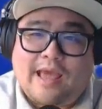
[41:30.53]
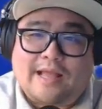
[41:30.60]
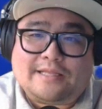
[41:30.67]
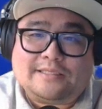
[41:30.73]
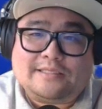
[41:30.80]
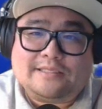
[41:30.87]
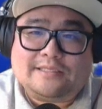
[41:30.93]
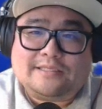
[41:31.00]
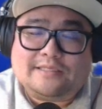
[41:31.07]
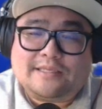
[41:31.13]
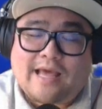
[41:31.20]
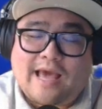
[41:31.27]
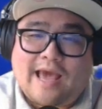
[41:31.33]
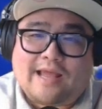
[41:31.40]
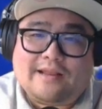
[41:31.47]
and
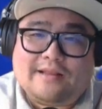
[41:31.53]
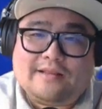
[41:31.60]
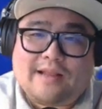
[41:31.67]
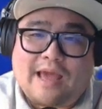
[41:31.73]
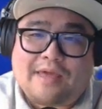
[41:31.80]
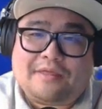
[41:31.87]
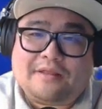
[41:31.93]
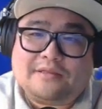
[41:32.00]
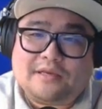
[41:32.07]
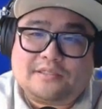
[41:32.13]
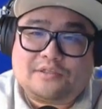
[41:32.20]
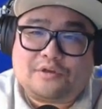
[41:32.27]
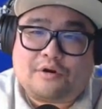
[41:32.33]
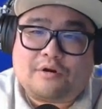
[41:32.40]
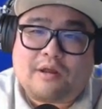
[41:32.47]
that, I think,
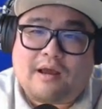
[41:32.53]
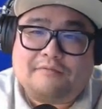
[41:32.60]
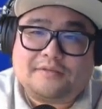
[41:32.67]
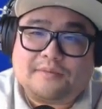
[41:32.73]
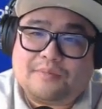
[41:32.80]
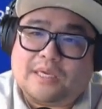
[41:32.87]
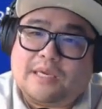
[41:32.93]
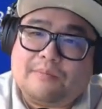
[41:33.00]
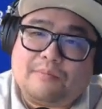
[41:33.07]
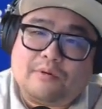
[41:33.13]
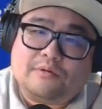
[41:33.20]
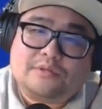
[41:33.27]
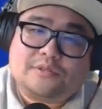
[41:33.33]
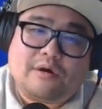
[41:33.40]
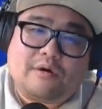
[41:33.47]
does turn off some
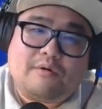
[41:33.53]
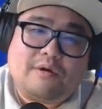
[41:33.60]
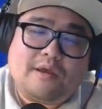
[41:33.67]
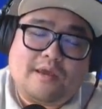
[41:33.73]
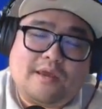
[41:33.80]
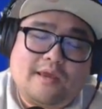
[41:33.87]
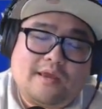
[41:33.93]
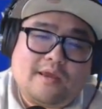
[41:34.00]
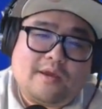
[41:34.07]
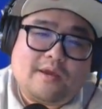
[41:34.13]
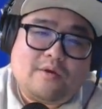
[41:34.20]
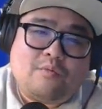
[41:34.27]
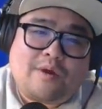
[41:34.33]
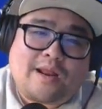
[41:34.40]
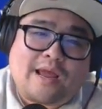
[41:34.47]
people. So
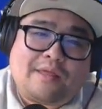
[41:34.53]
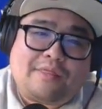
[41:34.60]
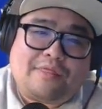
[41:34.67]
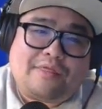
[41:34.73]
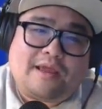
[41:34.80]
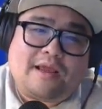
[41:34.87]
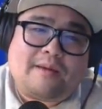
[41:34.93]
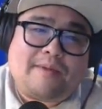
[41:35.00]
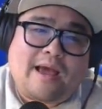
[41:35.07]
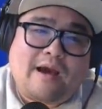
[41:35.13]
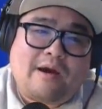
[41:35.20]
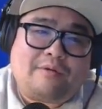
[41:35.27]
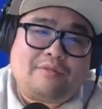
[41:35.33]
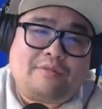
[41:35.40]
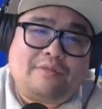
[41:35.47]
when I think
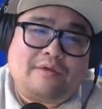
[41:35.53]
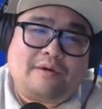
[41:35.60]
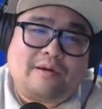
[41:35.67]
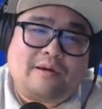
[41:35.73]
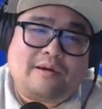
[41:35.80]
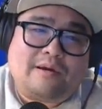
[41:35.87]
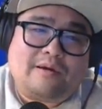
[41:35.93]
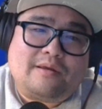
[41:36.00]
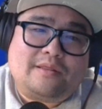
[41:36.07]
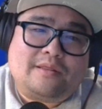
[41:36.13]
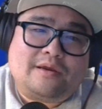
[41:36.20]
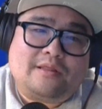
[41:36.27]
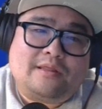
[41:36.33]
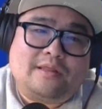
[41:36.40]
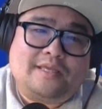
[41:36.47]
about the
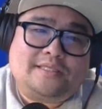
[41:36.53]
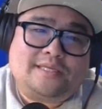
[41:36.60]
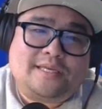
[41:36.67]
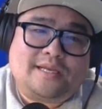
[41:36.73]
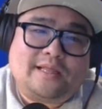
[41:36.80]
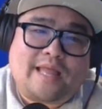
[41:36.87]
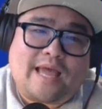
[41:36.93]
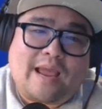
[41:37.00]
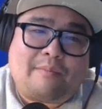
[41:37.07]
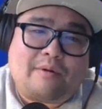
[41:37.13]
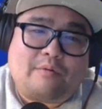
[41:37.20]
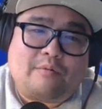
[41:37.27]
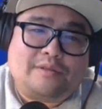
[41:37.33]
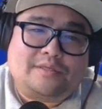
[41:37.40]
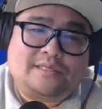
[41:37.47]
glitz and
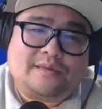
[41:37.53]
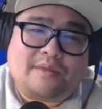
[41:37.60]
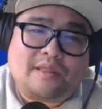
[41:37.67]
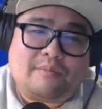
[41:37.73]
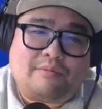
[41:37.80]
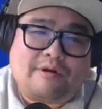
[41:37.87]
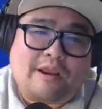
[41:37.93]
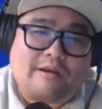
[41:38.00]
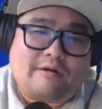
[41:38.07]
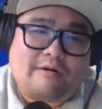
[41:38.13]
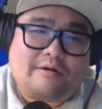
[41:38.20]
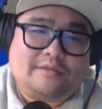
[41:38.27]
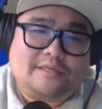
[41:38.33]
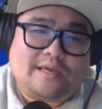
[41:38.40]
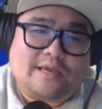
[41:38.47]
glamour with some of the
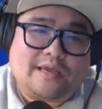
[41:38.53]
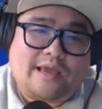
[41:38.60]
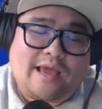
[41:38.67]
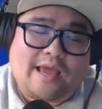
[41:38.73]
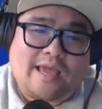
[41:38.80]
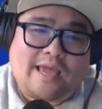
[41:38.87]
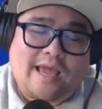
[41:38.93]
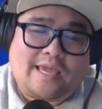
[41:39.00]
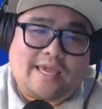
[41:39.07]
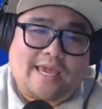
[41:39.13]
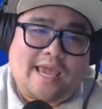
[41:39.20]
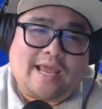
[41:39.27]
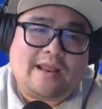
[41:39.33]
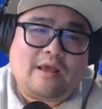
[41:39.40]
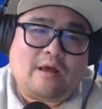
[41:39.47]
breakers, I
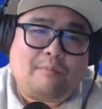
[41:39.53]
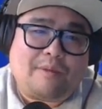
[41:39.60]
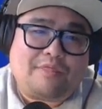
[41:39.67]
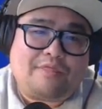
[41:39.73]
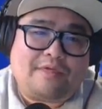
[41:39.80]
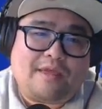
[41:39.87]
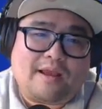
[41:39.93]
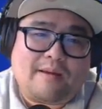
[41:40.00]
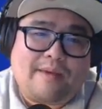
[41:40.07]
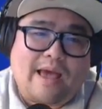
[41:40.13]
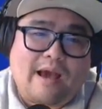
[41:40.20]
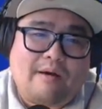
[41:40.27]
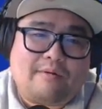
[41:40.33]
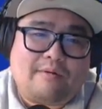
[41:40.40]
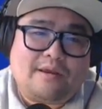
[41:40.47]
can't help but think
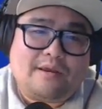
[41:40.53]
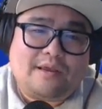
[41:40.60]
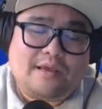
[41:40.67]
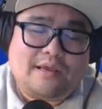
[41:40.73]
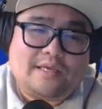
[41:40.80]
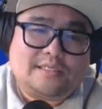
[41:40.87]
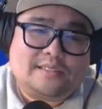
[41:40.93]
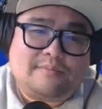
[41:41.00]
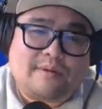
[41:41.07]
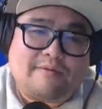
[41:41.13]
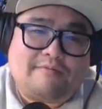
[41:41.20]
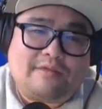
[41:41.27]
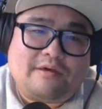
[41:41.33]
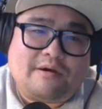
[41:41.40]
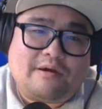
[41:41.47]
about some
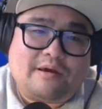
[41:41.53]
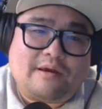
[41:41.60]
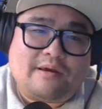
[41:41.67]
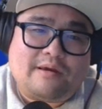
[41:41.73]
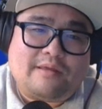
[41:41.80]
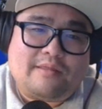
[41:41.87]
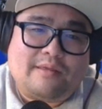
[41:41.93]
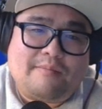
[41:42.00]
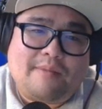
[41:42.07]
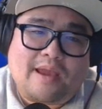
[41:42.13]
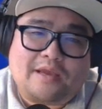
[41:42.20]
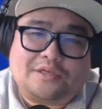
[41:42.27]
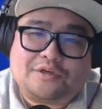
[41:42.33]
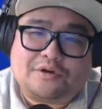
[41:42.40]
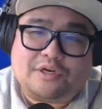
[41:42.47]
of the
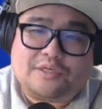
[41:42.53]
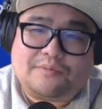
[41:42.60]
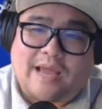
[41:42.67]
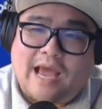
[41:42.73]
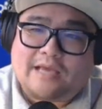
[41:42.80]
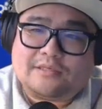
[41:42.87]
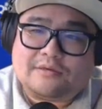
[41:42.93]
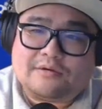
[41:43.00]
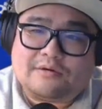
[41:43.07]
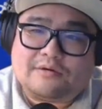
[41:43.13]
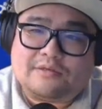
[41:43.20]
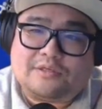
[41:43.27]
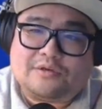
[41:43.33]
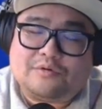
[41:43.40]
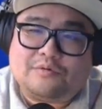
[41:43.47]
mega church
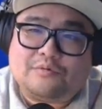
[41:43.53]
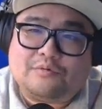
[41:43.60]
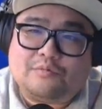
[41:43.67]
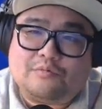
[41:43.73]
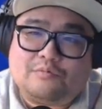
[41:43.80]
pastors who